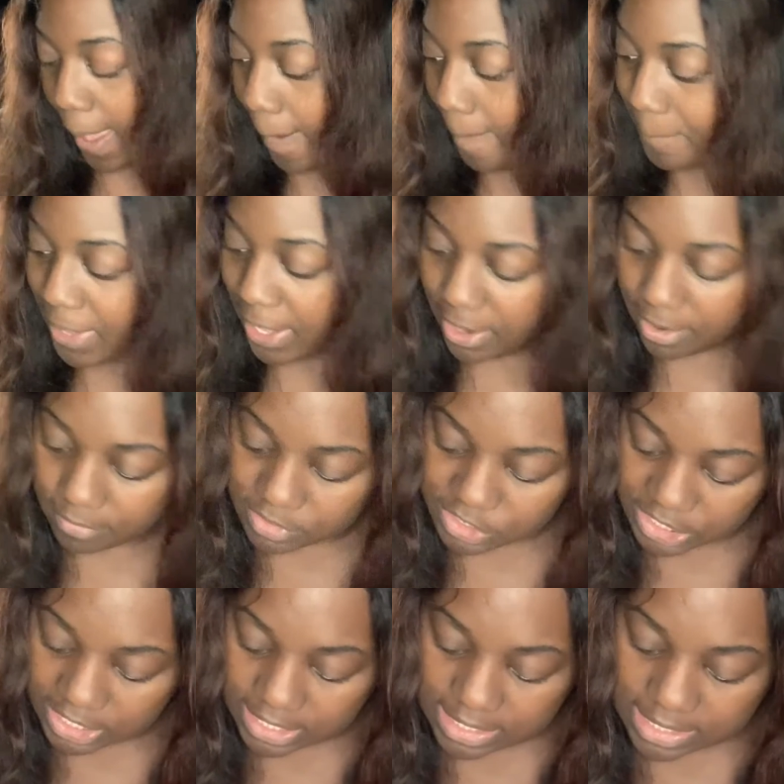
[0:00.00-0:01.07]
a pair of
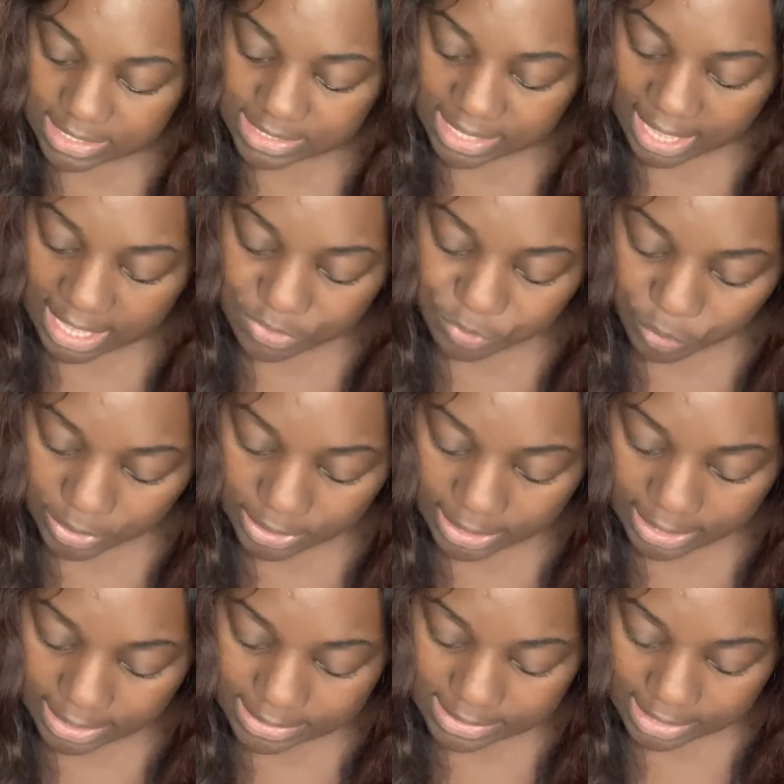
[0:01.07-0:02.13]
jeans in size
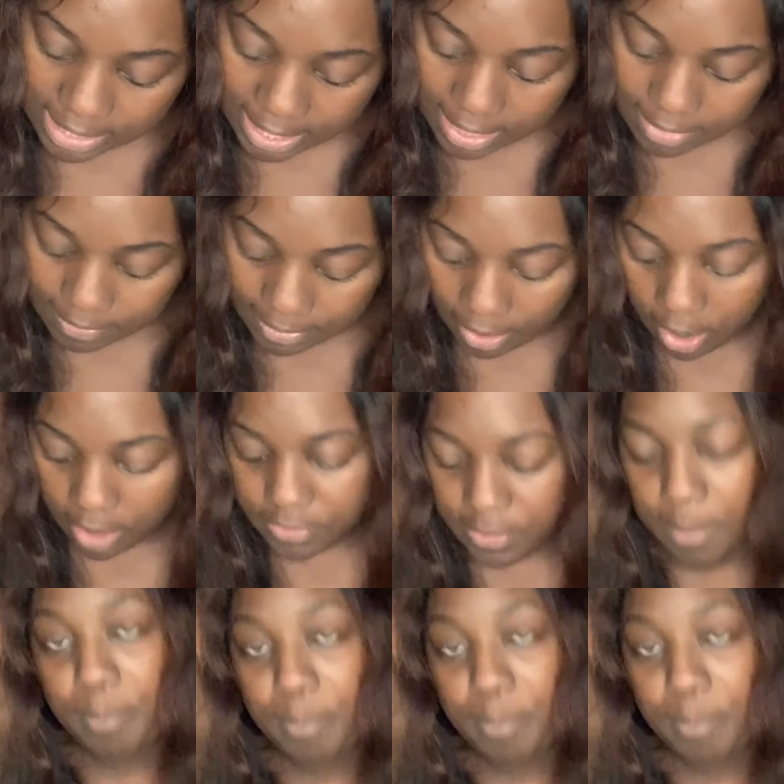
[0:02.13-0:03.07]
1X. They are the